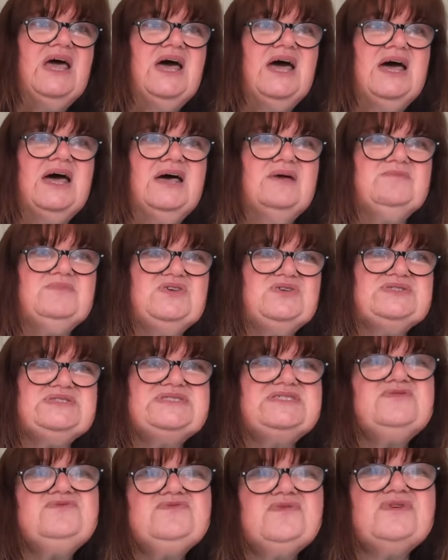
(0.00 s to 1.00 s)
you're
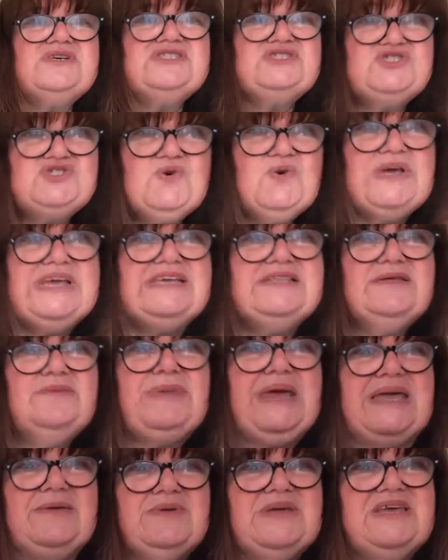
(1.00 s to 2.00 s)
still not enjoying the
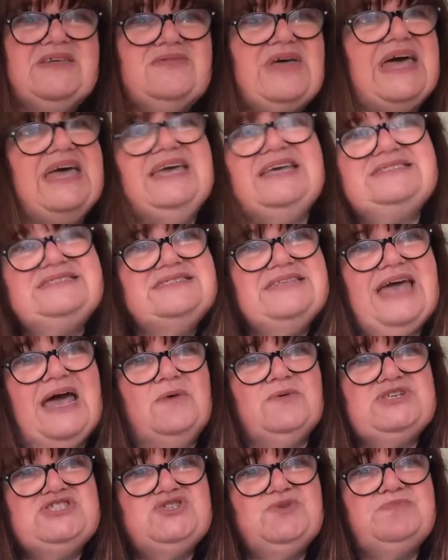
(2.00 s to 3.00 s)
baby, that isn't
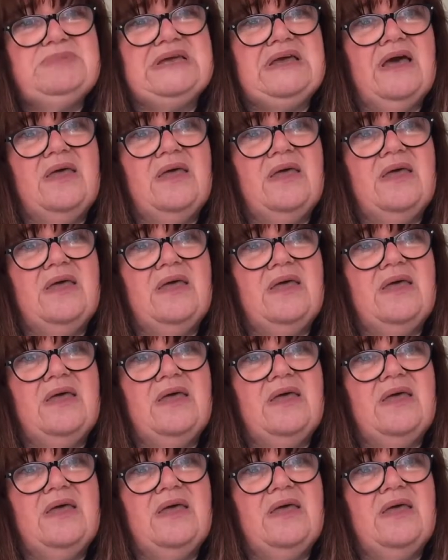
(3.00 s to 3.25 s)
how it should be.